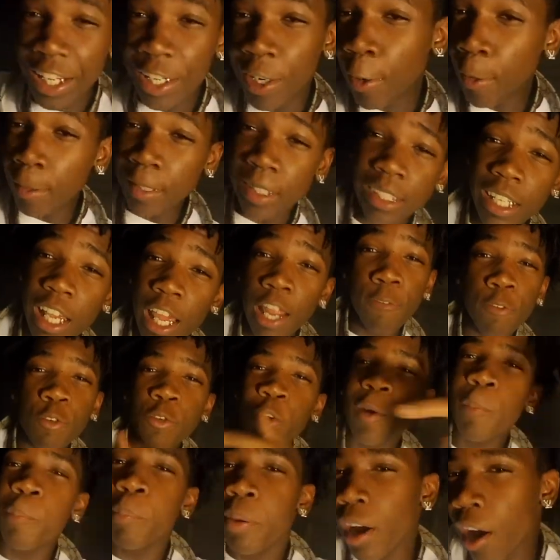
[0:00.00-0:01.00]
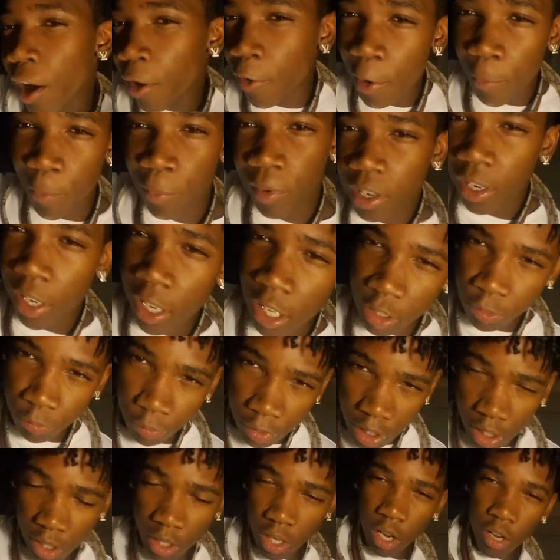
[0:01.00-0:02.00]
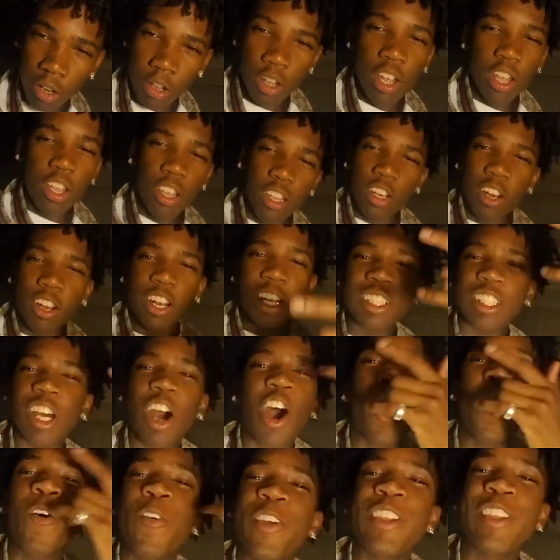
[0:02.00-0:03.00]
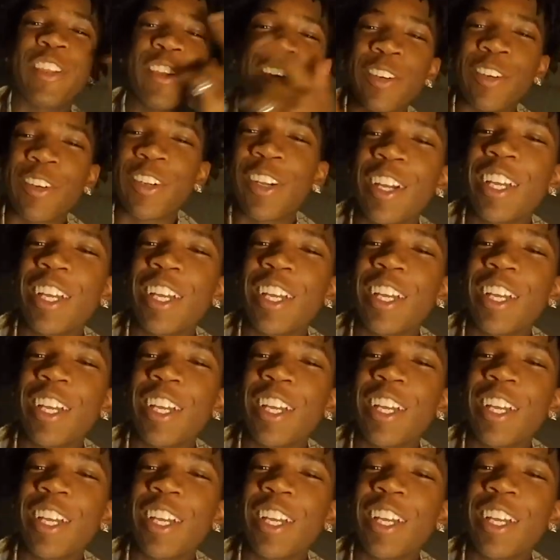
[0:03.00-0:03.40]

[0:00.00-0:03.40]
you know what I'm saying? If you wanna power up in the next video, you know that's all we do.